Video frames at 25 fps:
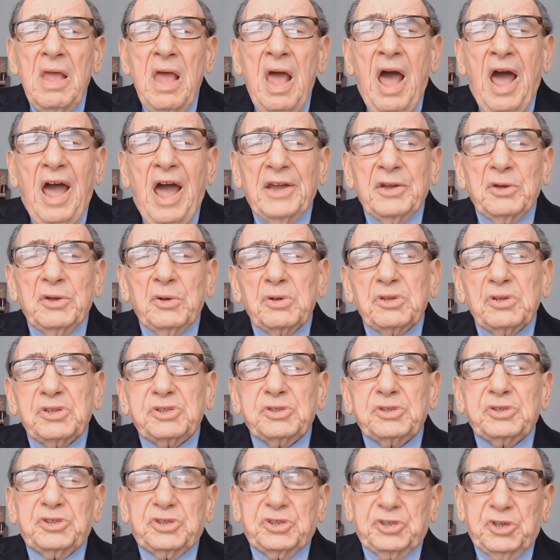I
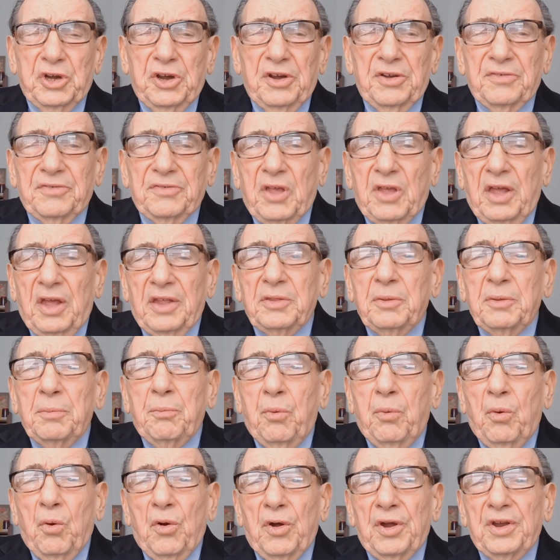also served on the
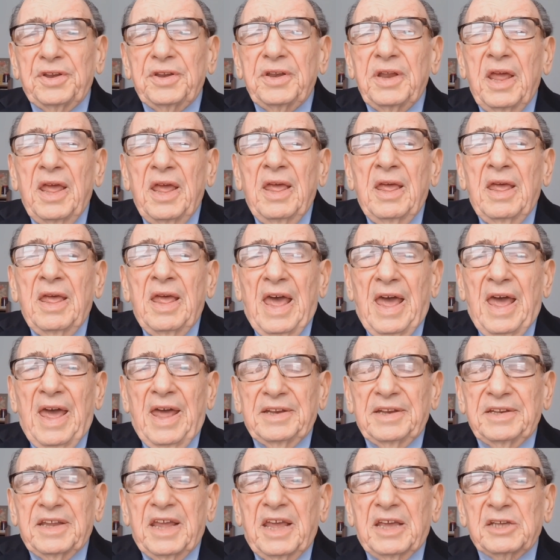board
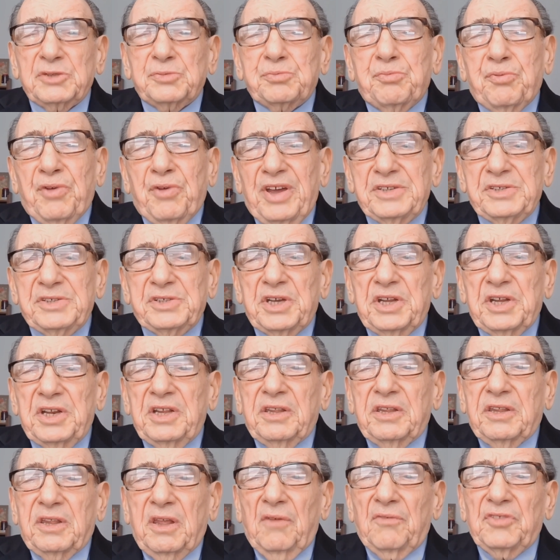and as
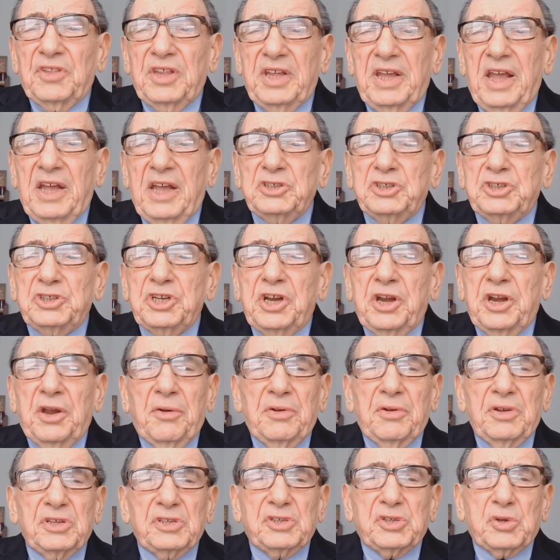president of the
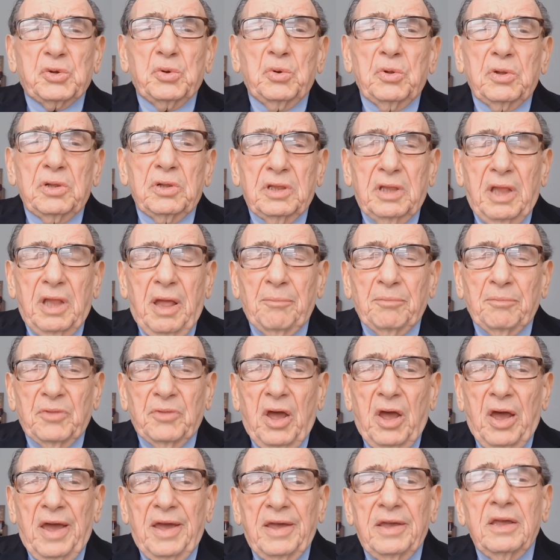Engineering School
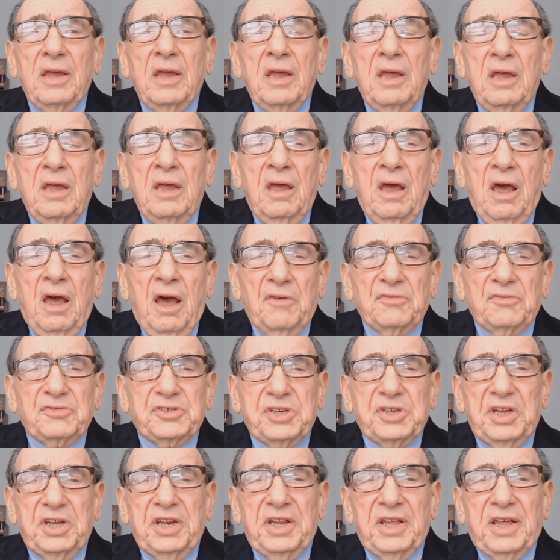Alumni of
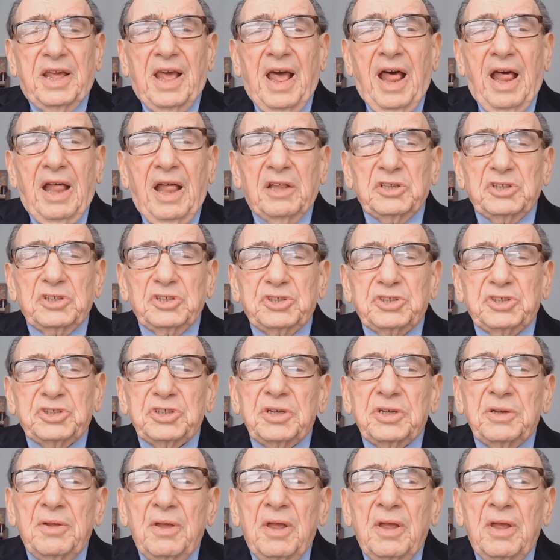City College.